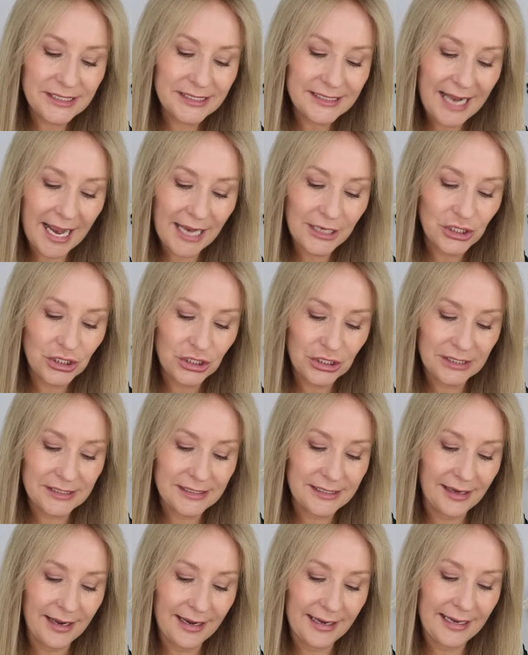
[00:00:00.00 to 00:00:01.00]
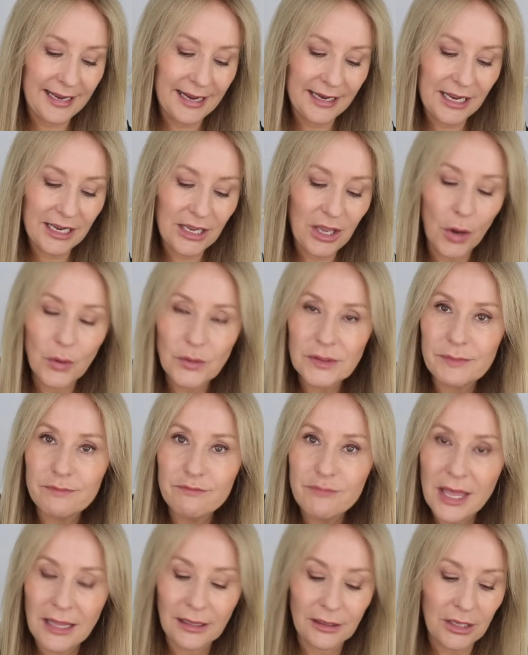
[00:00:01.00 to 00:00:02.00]
texture slightly and it goes
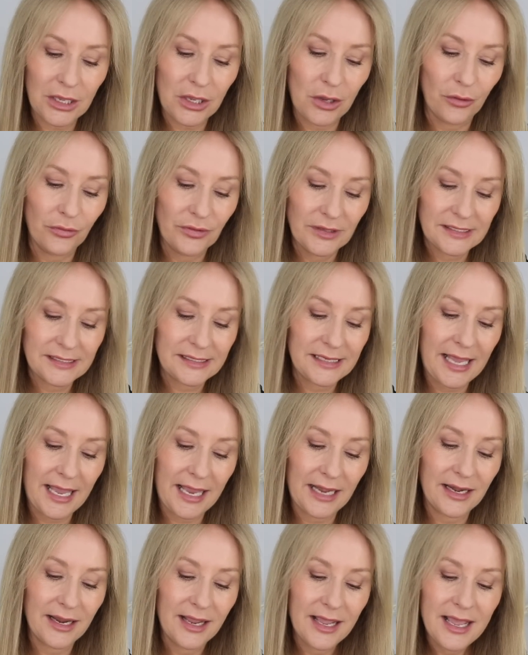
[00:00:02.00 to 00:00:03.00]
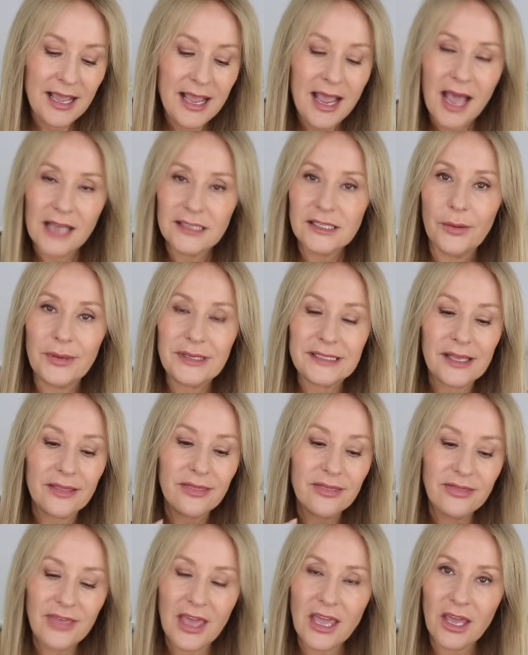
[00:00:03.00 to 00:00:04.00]
milky on the skin. And so it's a
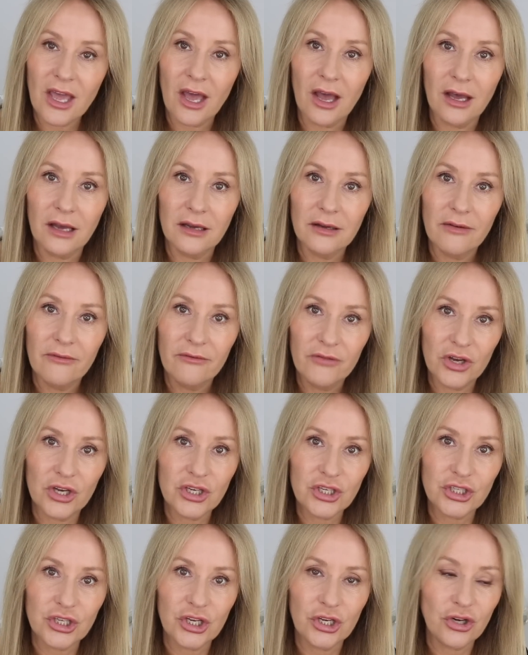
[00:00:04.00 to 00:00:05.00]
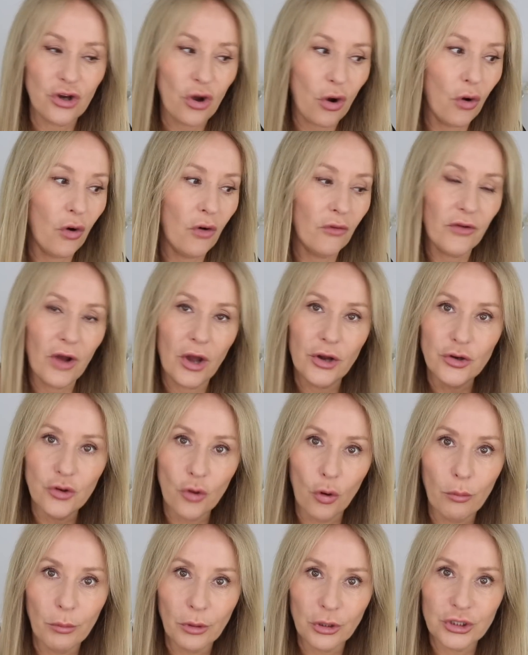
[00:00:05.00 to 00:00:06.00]
thicker version of a
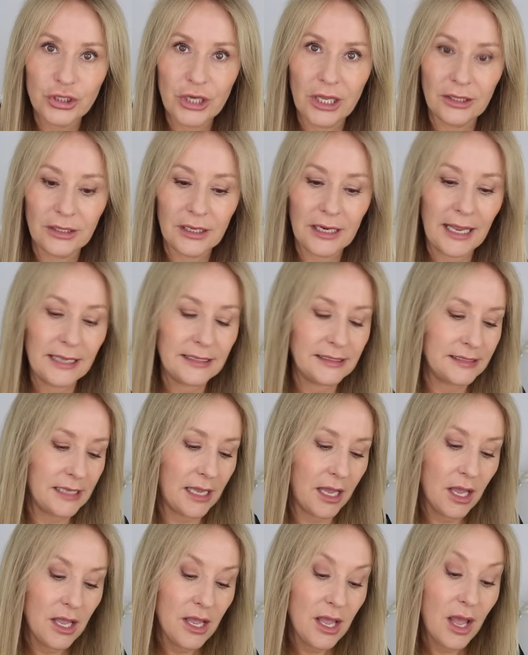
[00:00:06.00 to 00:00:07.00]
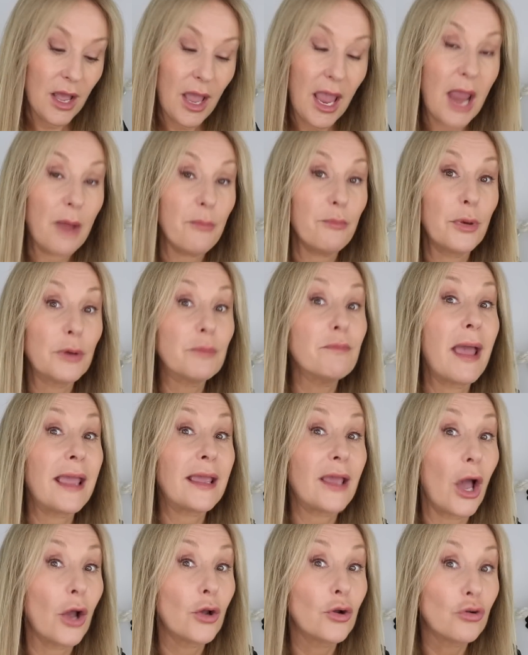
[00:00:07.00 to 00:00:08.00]
normal gel cleanser. It would
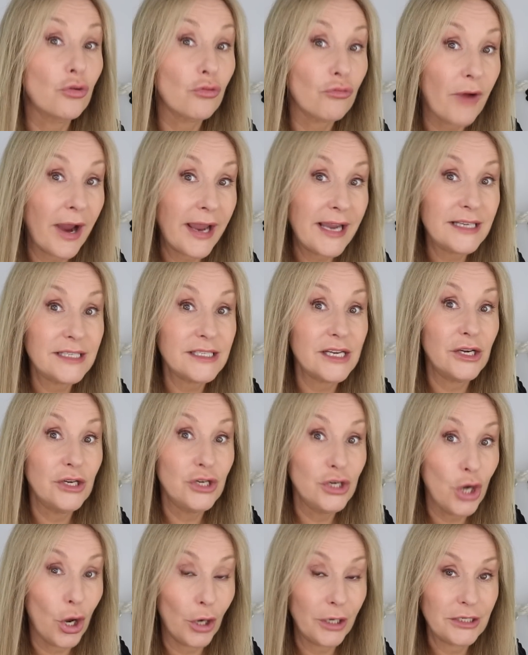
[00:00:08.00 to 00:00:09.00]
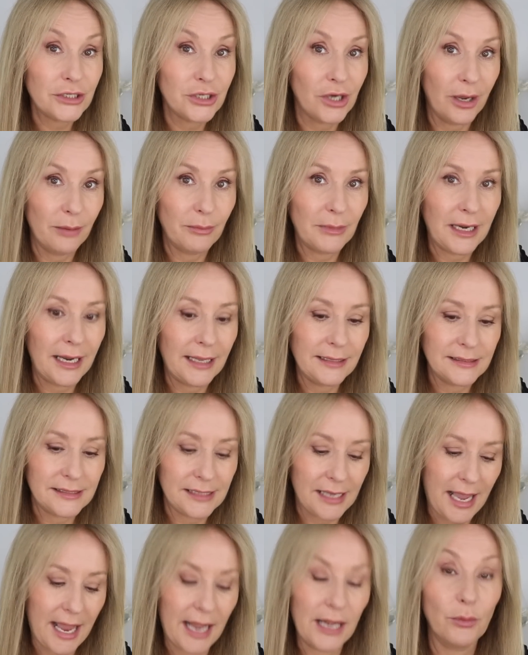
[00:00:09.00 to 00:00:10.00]
make a great nighttime
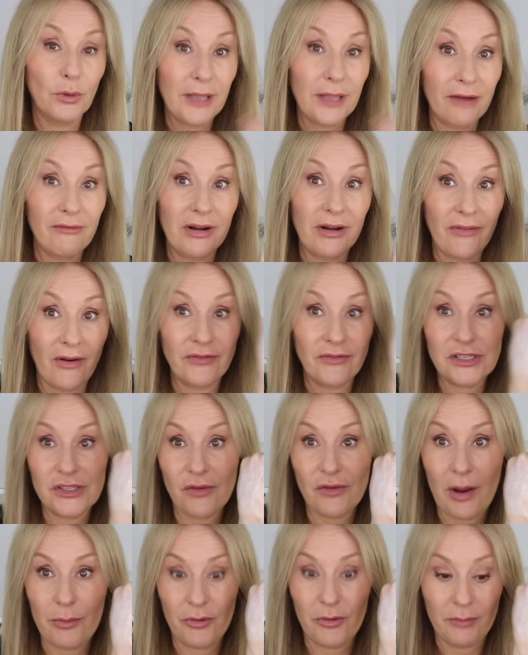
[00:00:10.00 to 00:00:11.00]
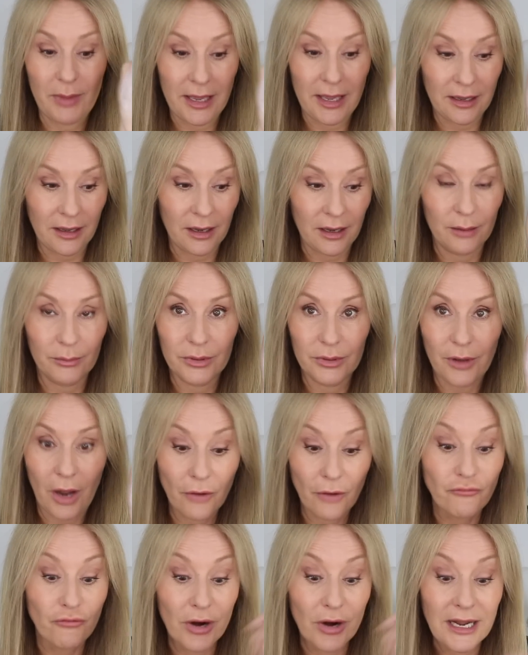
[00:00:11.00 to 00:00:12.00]
cleanser, and it will get rid of every scrap of makeup. I
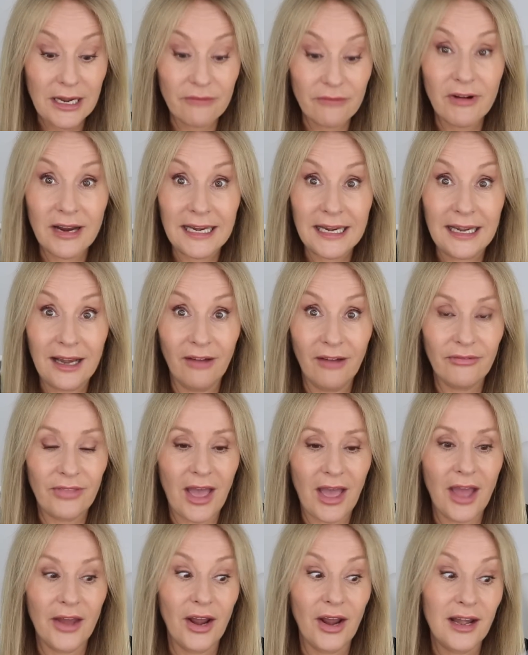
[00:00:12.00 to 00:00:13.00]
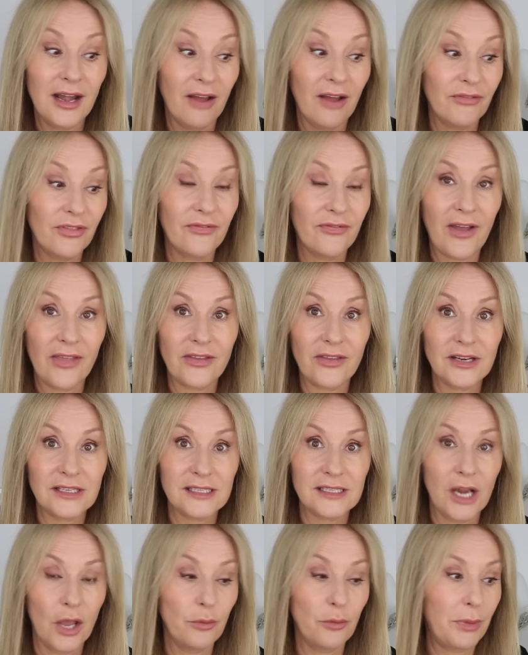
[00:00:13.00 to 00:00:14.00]
really, really love that. And I love the fact that
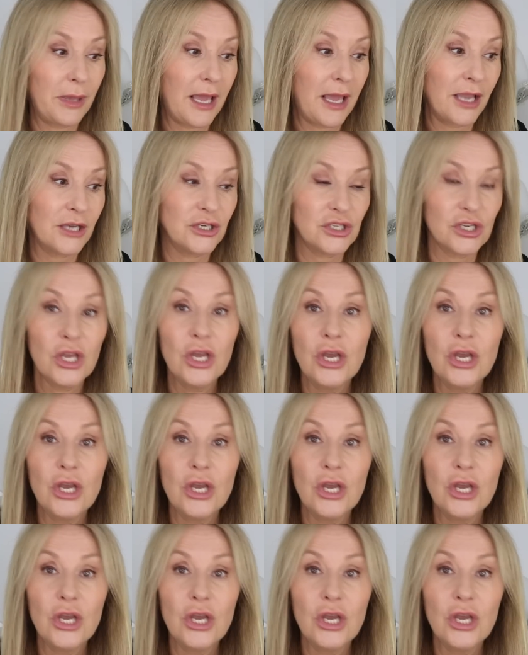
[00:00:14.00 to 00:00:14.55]
it's low pH.